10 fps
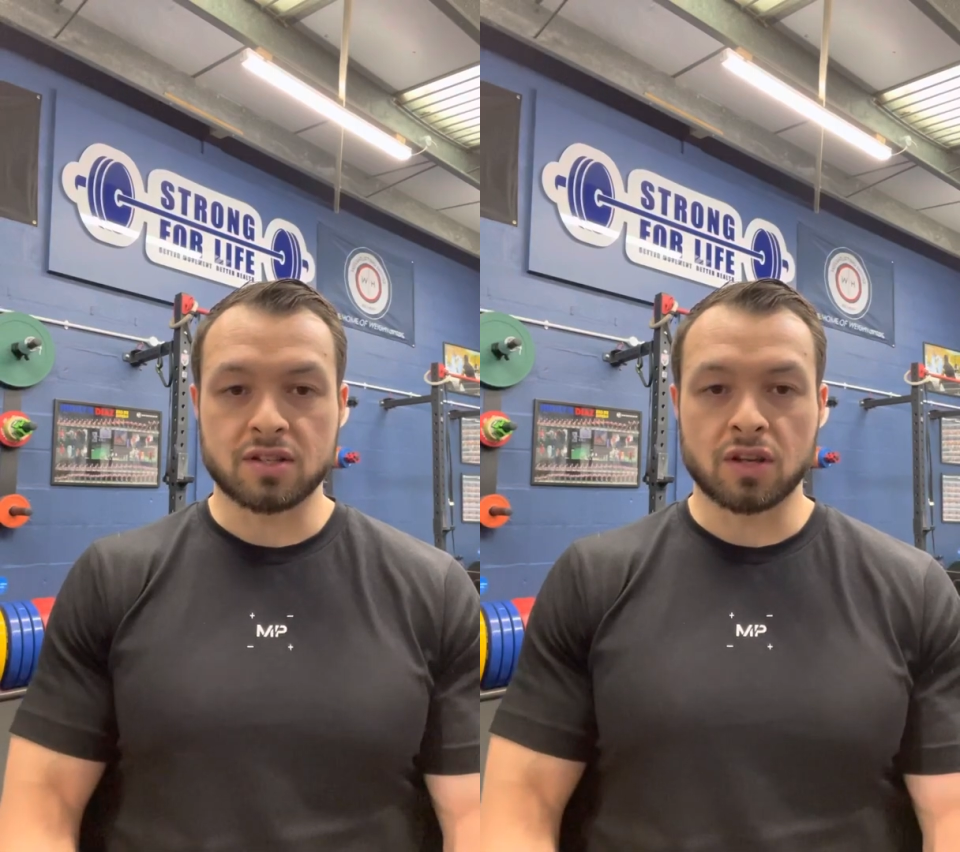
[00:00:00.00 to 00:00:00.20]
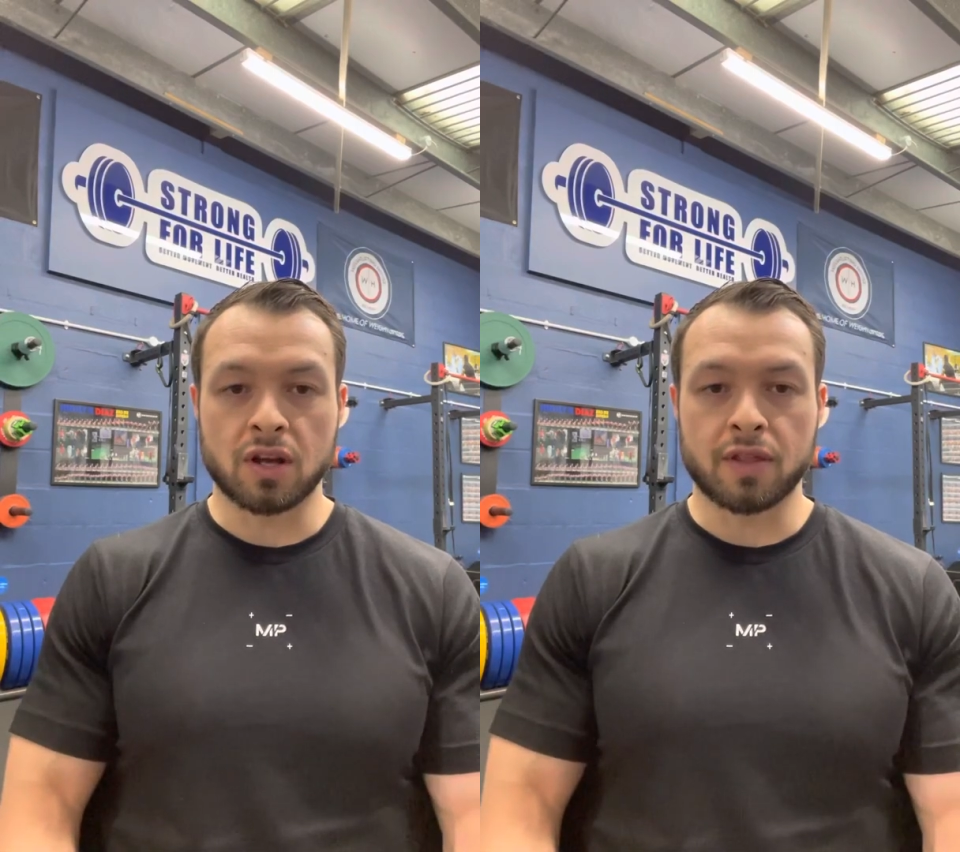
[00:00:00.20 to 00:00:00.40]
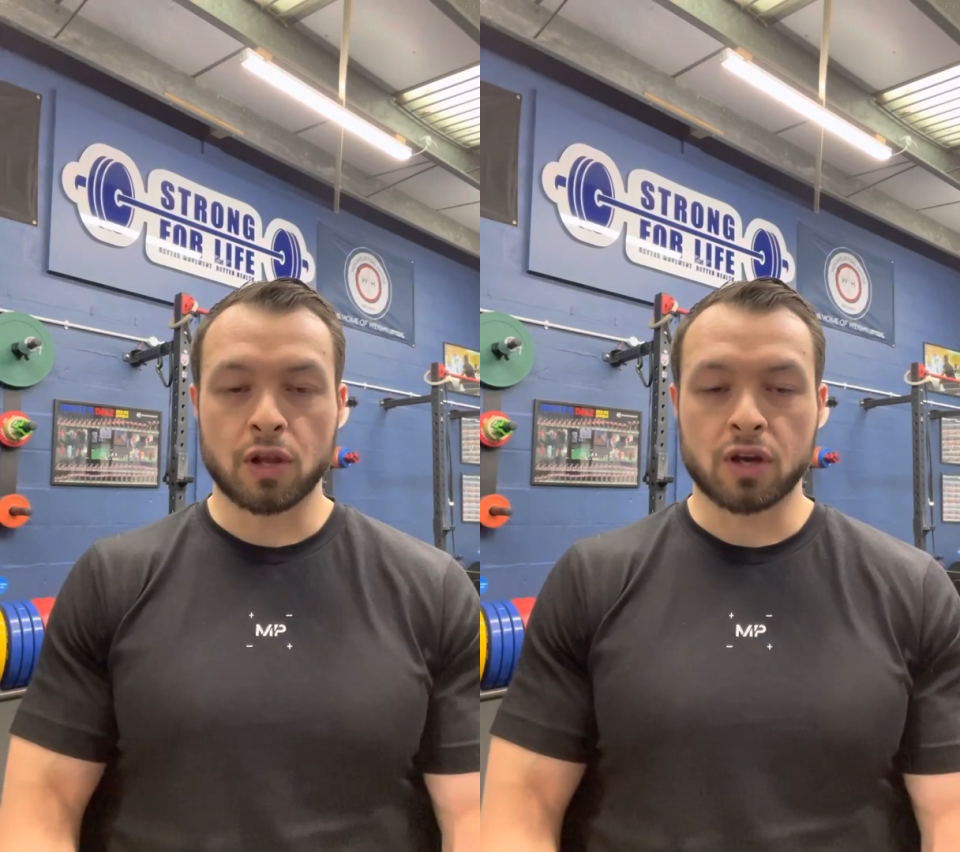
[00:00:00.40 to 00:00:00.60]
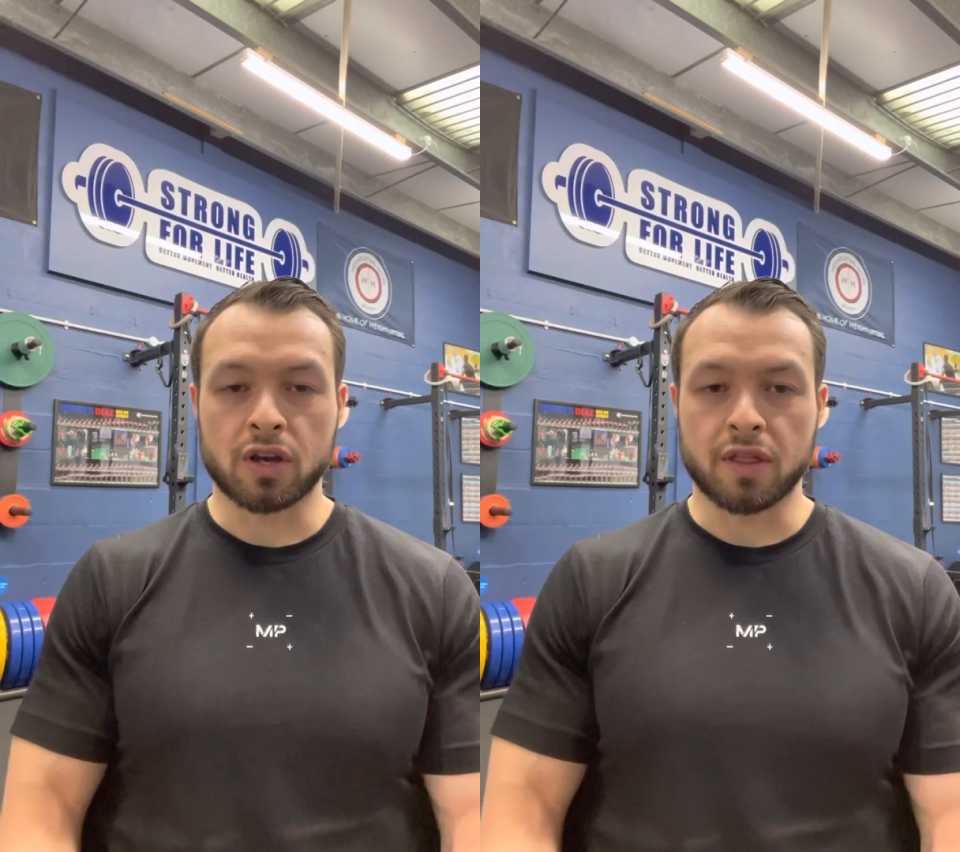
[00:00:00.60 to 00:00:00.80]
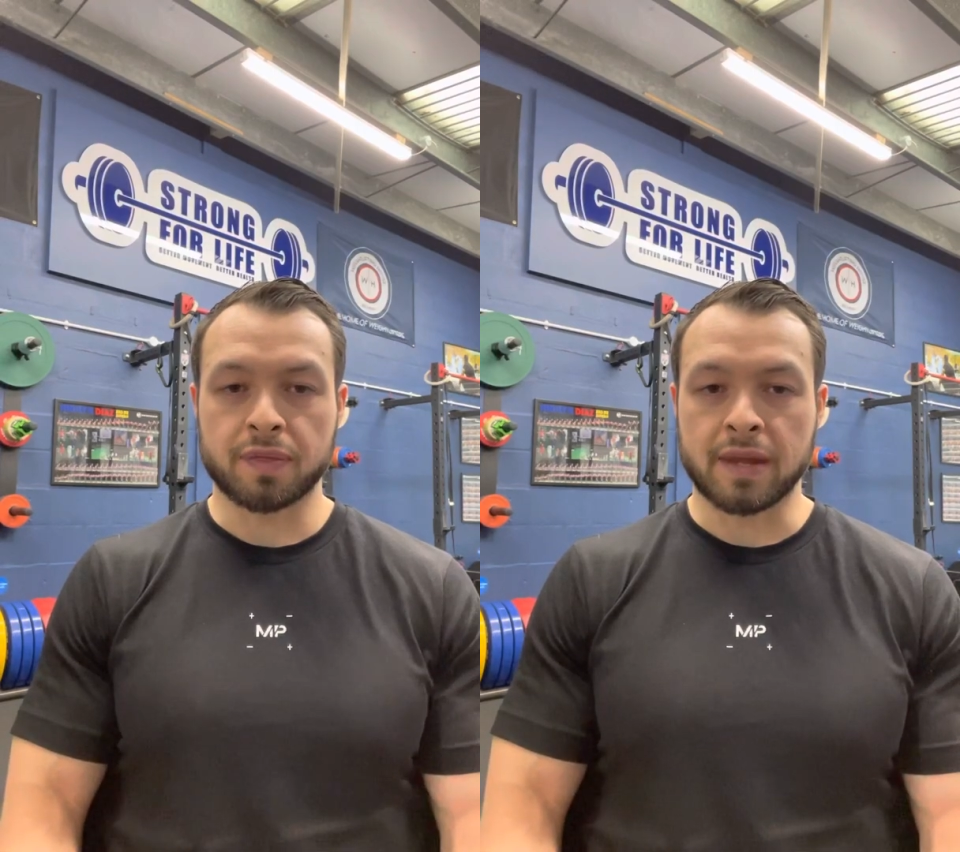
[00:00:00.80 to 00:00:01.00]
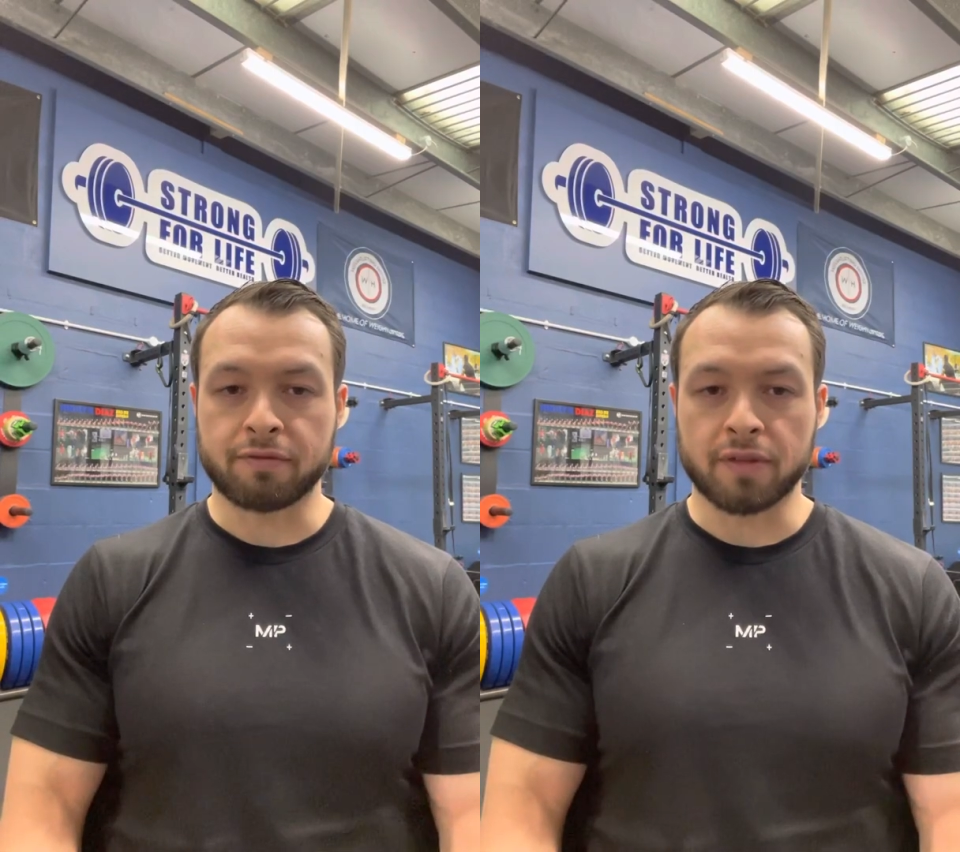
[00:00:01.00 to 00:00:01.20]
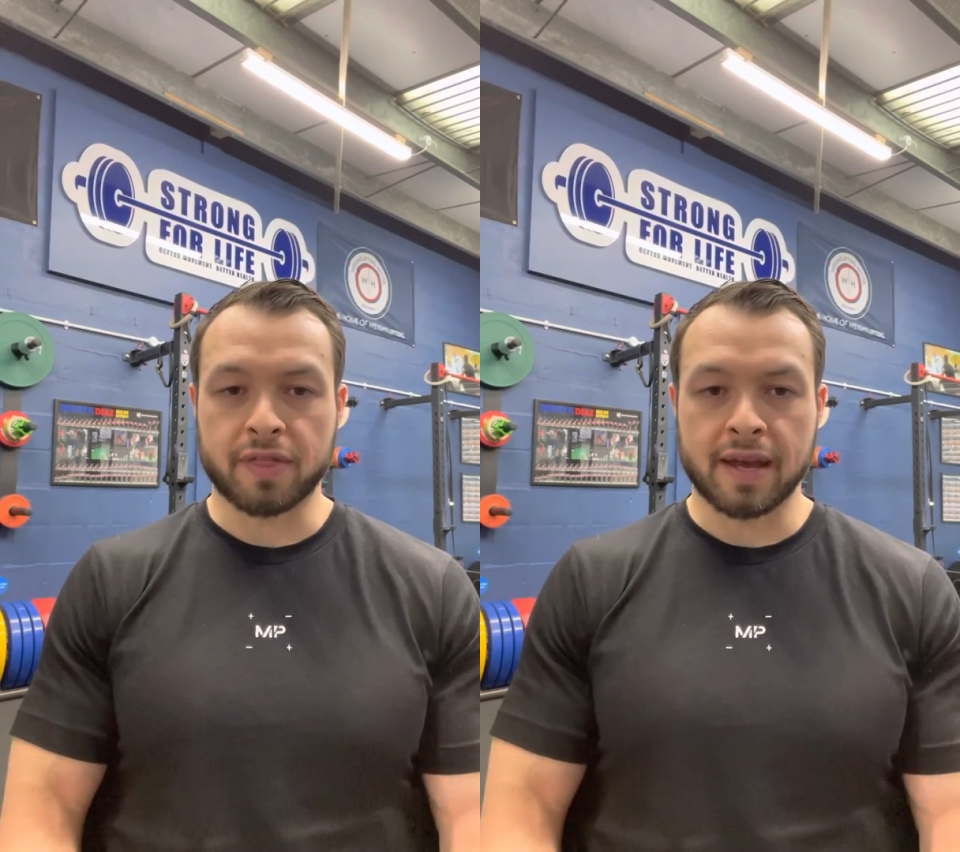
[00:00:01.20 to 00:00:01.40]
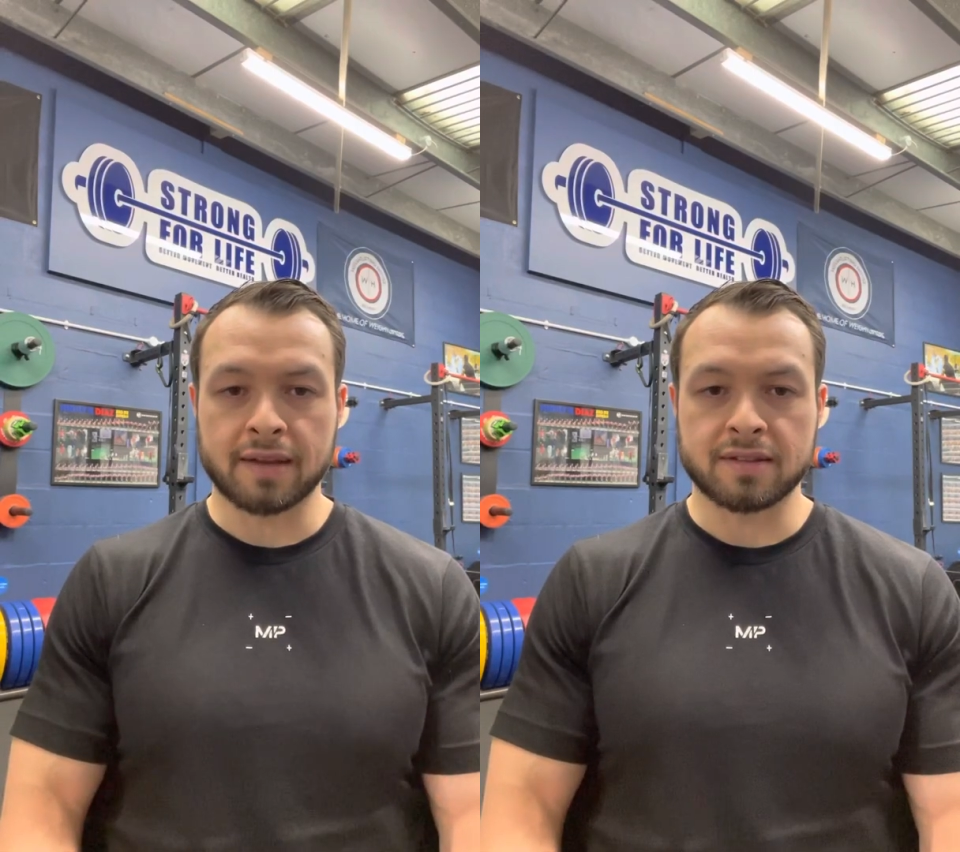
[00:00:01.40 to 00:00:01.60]
They look at different
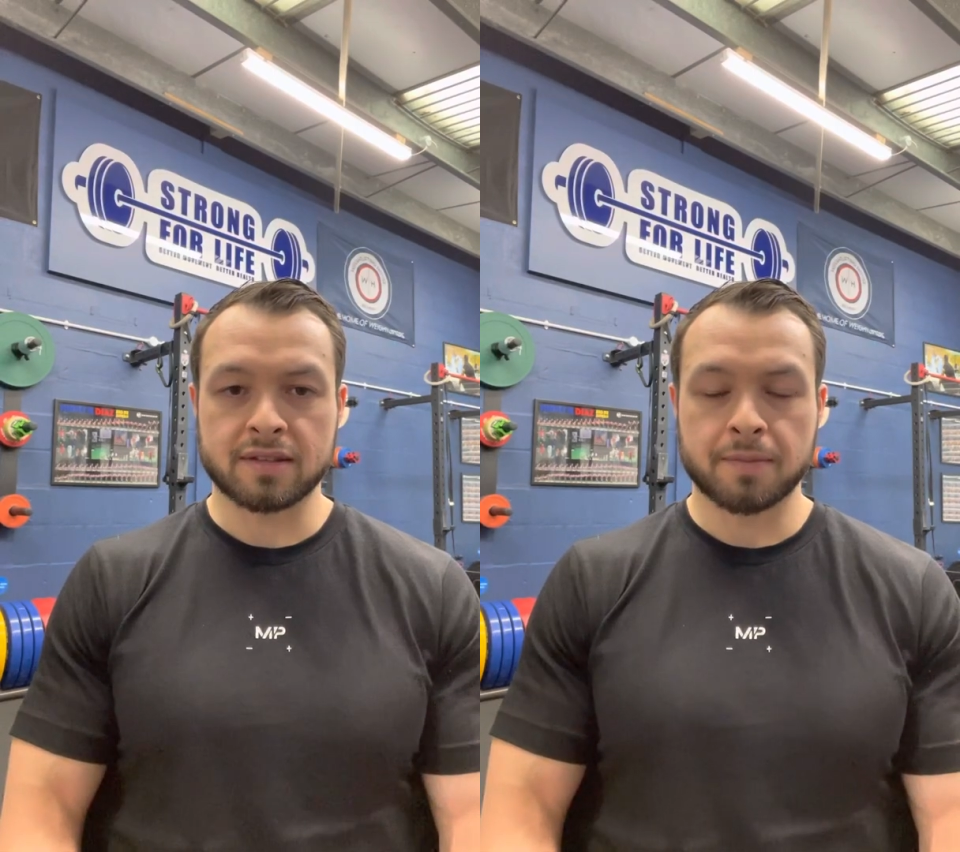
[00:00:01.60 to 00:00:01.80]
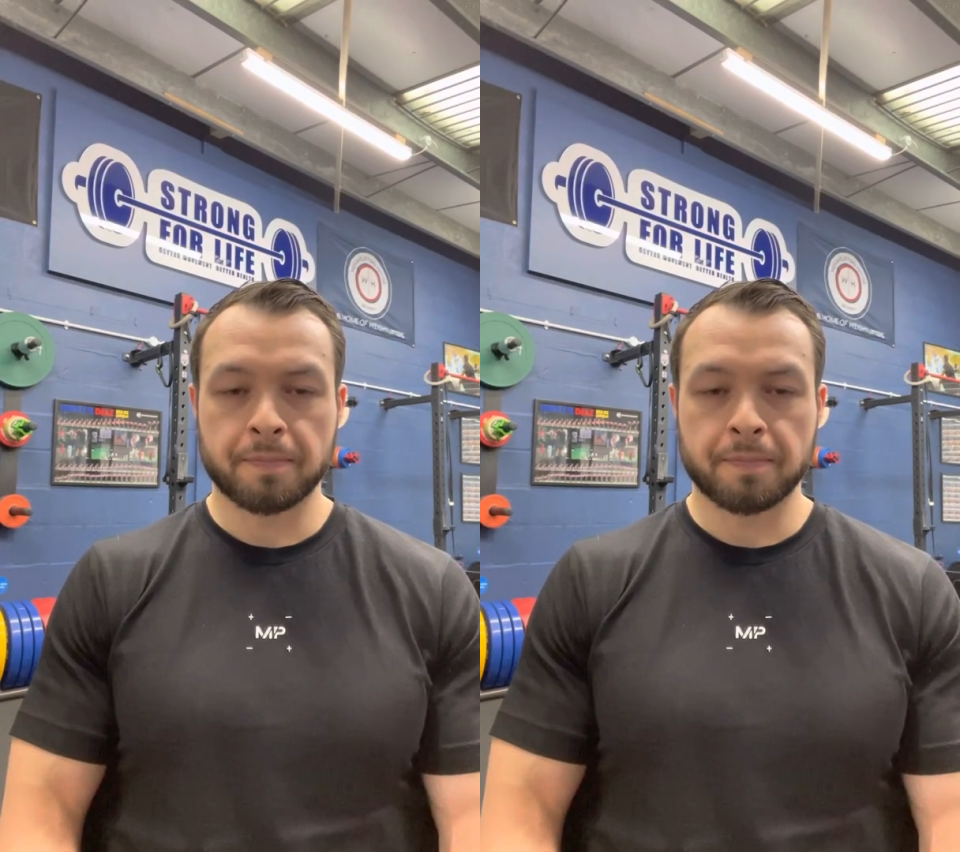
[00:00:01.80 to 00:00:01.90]
things.